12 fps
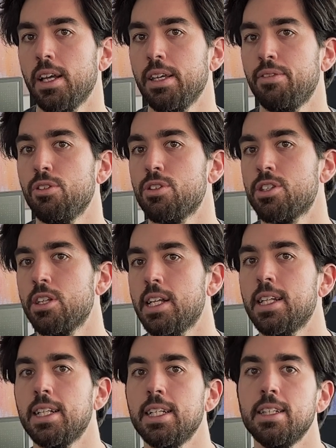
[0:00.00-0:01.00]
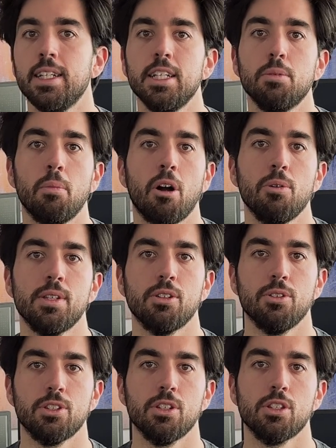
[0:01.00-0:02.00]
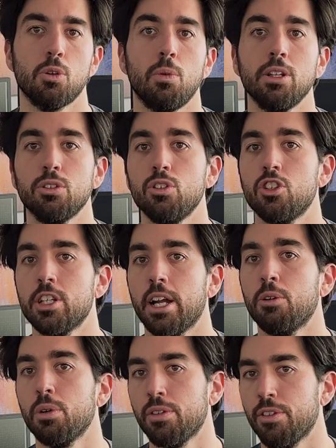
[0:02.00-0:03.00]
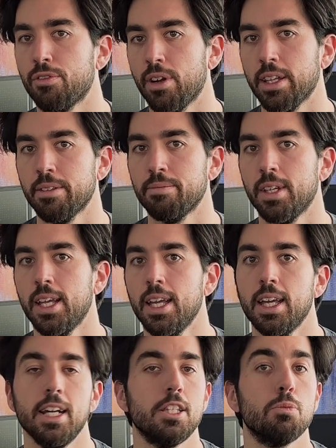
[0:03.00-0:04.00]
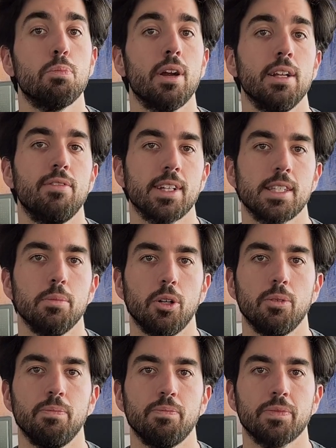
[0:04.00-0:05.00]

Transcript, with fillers: if you suddenly need more resources or want to share with a friend. It's pretty flexible.